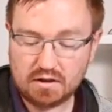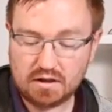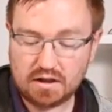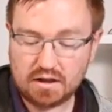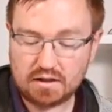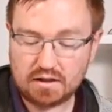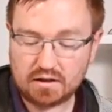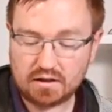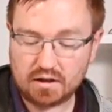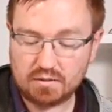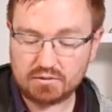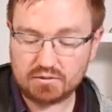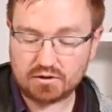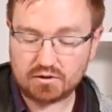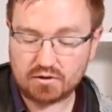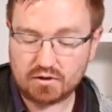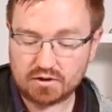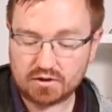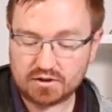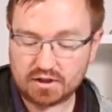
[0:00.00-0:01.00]
and it comes
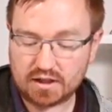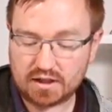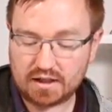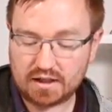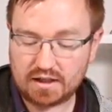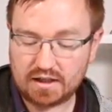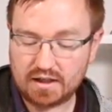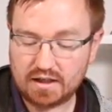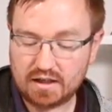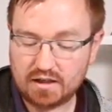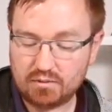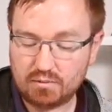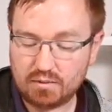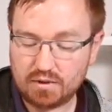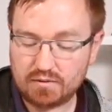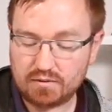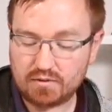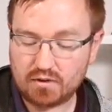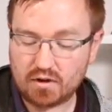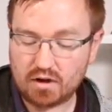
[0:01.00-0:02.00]
across, and here
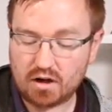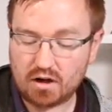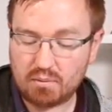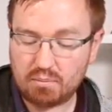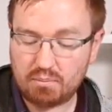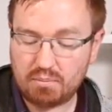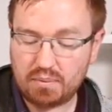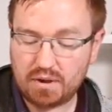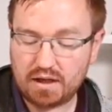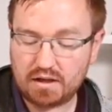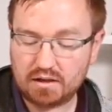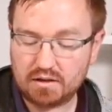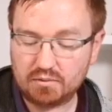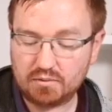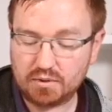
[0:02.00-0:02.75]
we've got our pin,